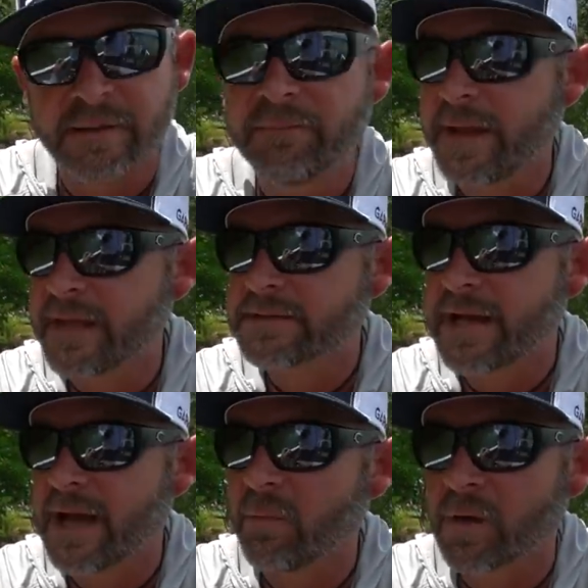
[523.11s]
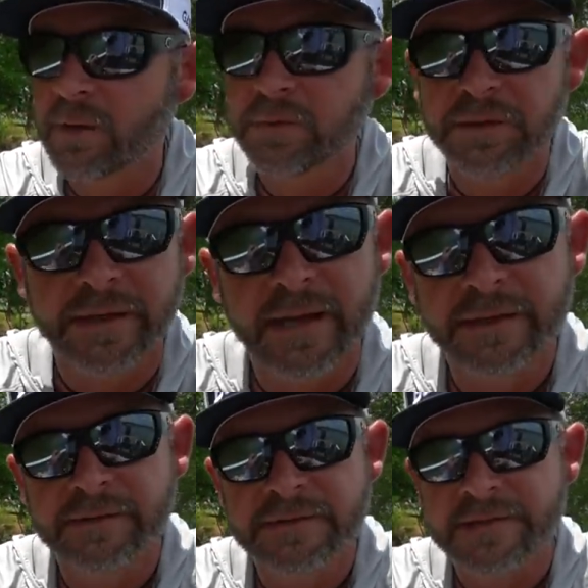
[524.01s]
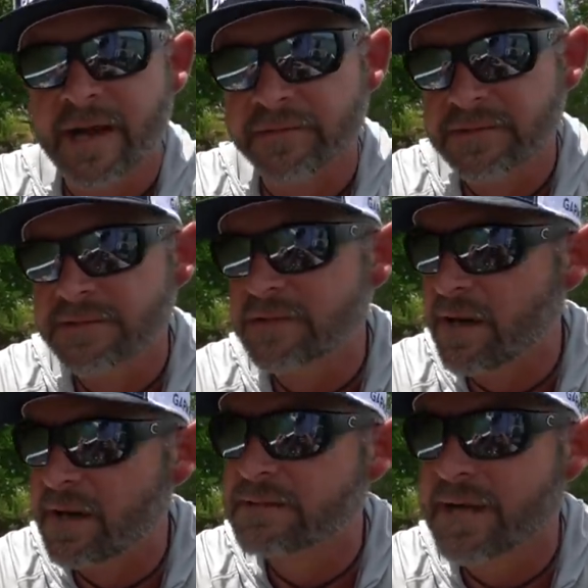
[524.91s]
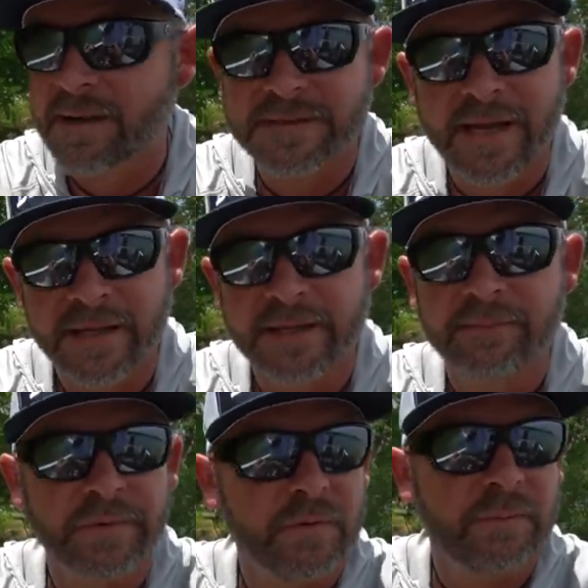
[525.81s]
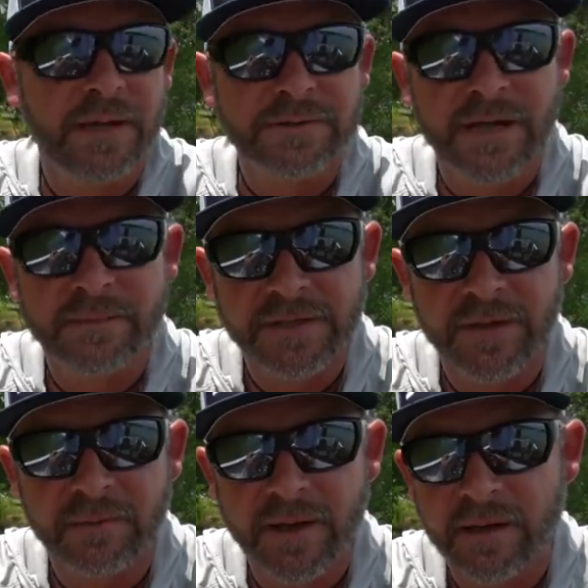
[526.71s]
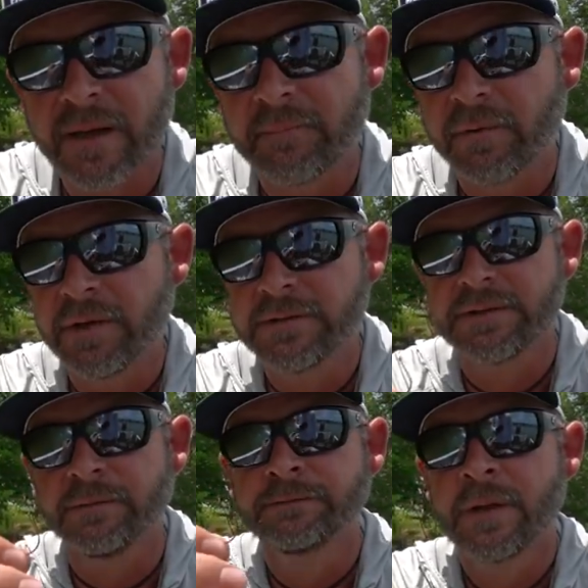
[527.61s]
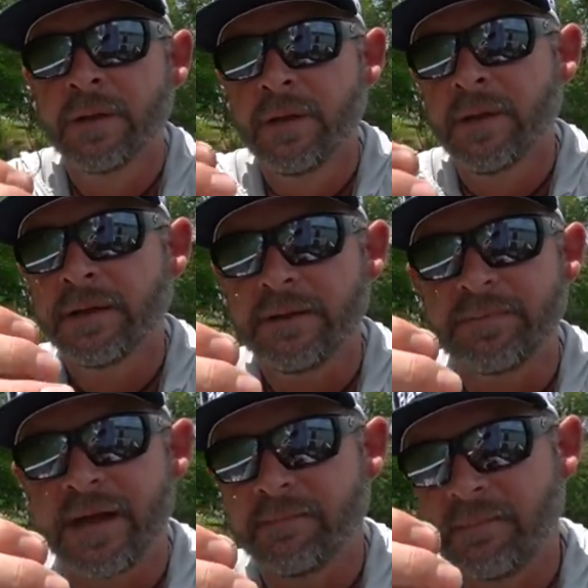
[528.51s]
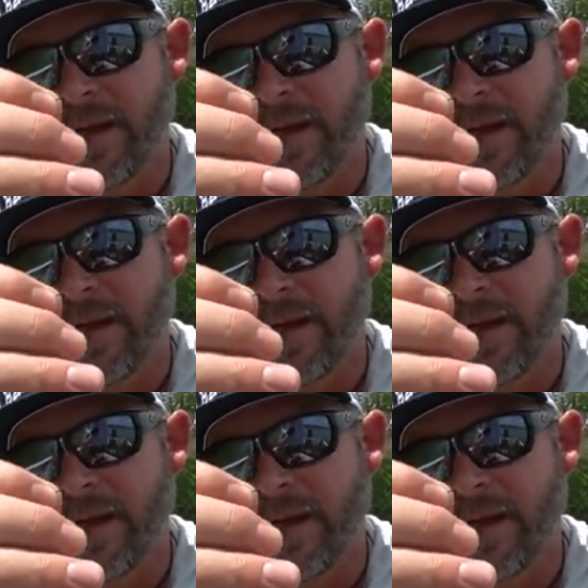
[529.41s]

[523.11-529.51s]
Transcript: that style worm hook down here in the south, is because a lot of times I am throwing my drop shot around a lot of brush. So keep that in